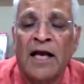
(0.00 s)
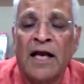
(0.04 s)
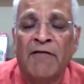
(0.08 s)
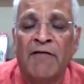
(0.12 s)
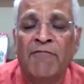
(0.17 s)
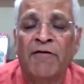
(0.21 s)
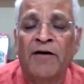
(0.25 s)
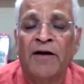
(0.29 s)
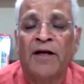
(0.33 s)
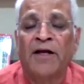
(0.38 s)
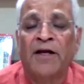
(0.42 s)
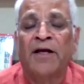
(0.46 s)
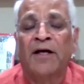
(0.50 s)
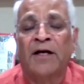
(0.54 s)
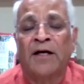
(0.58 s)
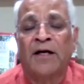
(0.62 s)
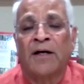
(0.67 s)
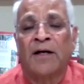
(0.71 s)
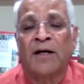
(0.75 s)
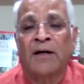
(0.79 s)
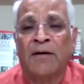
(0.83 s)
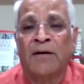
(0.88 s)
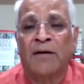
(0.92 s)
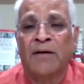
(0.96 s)
every
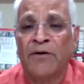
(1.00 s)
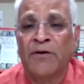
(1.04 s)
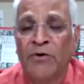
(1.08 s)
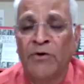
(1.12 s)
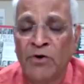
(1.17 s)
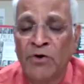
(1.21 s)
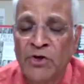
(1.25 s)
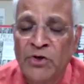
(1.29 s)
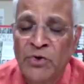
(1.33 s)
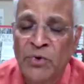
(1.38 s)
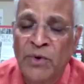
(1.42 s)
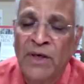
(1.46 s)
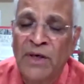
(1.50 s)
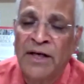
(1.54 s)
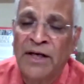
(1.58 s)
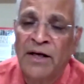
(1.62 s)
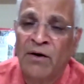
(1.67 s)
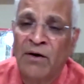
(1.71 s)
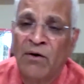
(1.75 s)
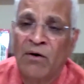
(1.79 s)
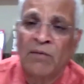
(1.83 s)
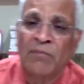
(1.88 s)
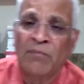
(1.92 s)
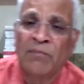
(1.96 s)
year
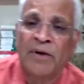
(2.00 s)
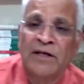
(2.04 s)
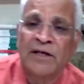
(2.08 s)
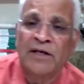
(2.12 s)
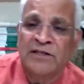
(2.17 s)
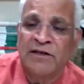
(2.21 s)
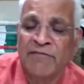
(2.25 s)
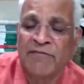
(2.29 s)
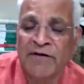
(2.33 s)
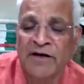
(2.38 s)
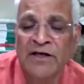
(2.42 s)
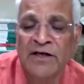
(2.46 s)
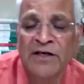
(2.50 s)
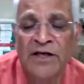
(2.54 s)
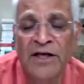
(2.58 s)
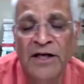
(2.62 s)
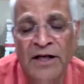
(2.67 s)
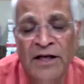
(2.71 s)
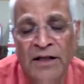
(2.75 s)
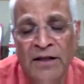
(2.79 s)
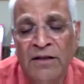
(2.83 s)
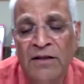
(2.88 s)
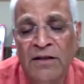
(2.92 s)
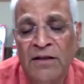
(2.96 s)
usually on May
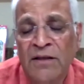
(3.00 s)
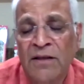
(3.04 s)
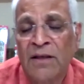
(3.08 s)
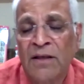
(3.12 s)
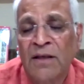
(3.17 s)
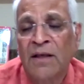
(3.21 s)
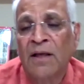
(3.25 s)
17th,